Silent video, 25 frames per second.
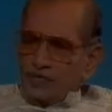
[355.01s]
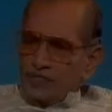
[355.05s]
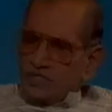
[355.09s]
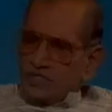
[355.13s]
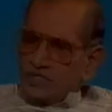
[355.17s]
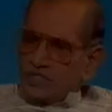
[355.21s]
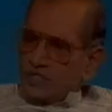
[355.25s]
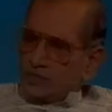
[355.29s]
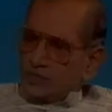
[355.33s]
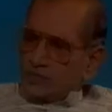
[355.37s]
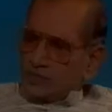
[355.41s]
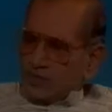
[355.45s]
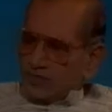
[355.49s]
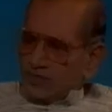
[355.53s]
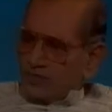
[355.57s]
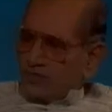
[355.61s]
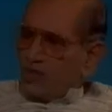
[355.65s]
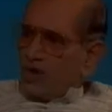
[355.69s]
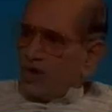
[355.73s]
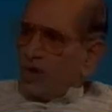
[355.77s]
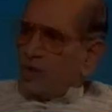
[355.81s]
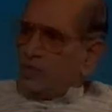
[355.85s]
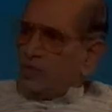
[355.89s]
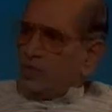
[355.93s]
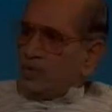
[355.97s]
which is
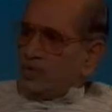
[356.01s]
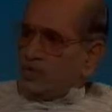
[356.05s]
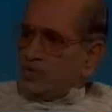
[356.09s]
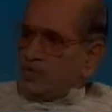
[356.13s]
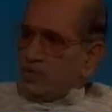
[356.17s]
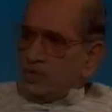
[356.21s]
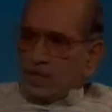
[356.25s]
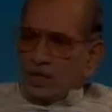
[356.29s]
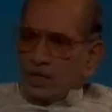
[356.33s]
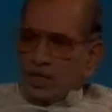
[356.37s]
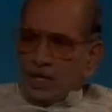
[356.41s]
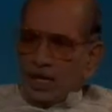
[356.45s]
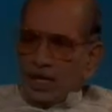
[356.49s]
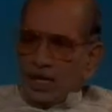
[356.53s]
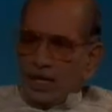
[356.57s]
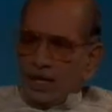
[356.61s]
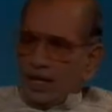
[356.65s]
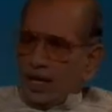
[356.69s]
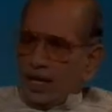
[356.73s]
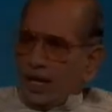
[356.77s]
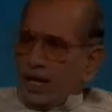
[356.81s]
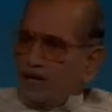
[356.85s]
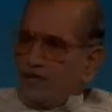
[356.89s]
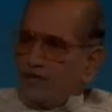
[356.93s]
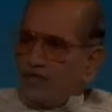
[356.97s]
performed
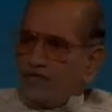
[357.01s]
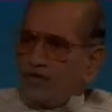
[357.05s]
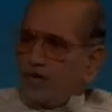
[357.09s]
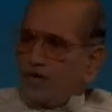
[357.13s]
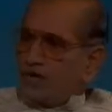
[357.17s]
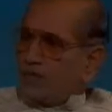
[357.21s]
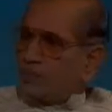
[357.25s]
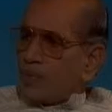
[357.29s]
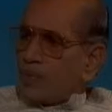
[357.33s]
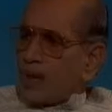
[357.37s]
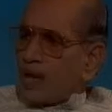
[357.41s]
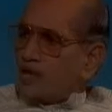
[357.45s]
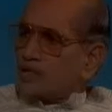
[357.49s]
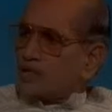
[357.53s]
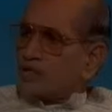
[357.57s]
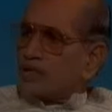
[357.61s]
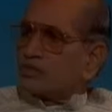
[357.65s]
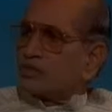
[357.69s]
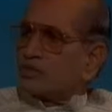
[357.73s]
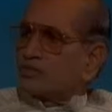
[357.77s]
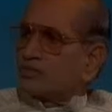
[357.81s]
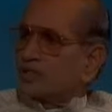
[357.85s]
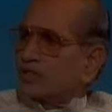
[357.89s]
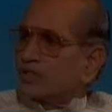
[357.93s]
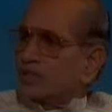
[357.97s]
in every
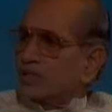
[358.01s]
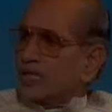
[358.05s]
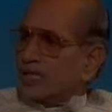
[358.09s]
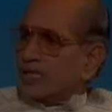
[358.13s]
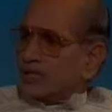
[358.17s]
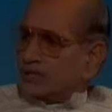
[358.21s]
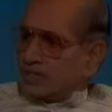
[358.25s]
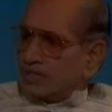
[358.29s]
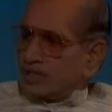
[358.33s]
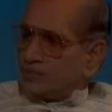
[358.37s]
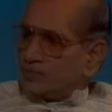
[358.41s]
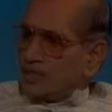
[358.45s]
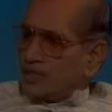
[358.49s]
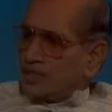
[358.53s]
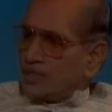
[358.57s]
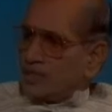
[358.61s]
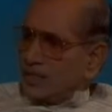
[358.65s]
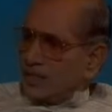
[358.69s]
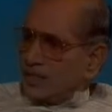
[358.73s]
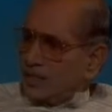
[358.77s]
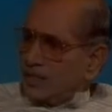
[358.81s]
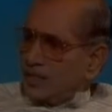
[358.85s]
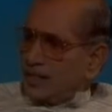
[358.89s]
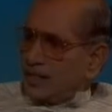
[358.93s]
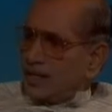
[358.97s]
part of the world
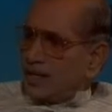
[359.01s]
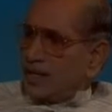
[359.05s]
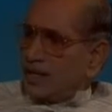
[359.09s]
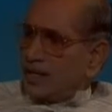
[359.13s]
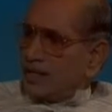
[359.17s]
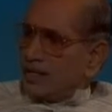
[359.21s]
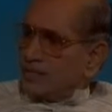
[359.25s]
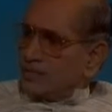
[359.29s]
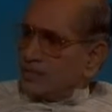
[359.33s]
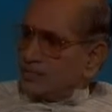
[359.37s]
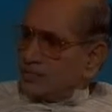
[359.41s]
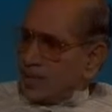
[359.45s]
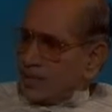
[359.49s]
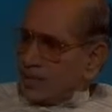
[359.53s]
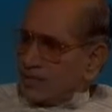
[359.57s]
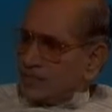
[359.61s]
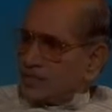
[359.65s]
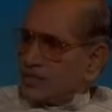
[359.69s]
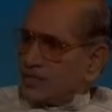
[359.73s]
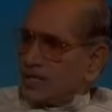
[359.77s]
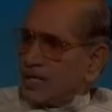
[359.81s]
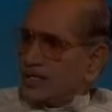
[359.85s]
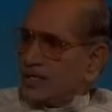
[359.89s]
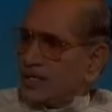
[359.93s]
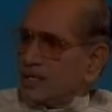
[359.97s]
excepting India,
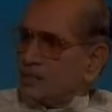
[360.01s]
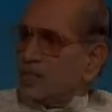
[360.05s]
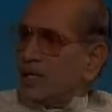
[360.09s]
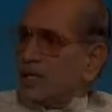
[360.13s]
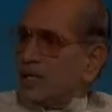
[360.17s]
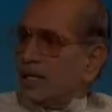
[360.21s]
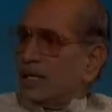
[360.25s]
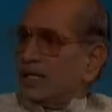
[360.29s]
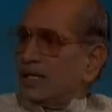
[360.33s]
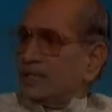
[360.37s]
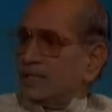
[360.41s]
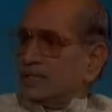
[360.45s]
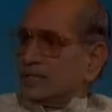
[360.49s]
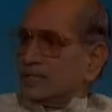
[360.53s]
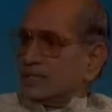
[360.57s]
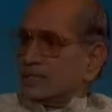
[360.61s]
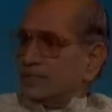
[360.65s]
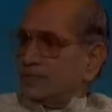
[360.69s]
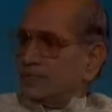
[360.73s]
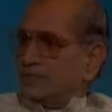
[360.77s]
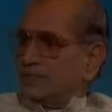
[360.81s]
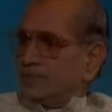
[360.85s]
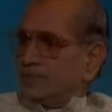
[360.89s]
Pakistan, and Bangladesh.